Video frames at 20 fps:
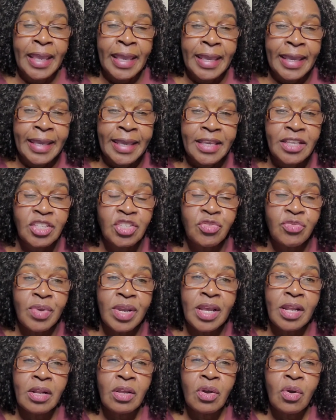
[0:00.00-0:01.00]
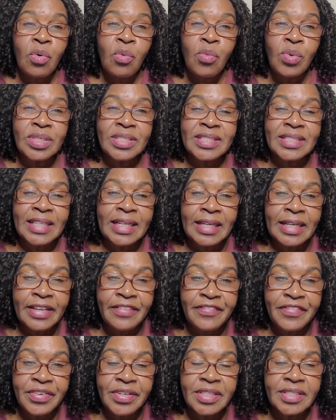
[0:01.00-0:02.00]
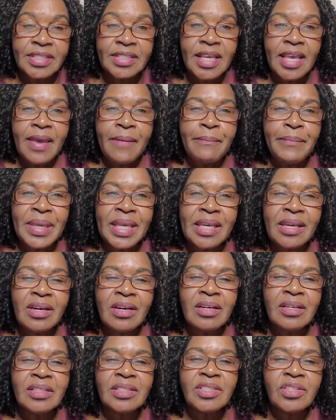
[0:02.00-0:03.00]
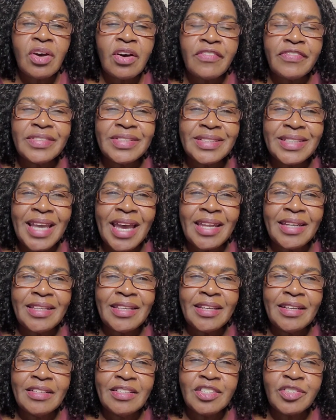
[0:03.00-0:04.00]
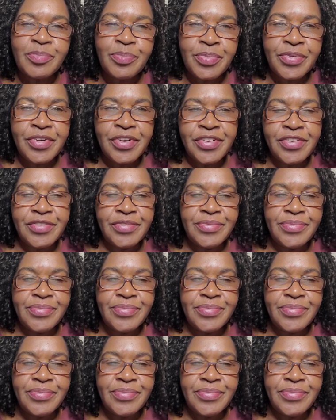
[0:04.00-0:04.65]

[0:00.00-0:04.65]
Israel was delivered because of Daniel's prayer.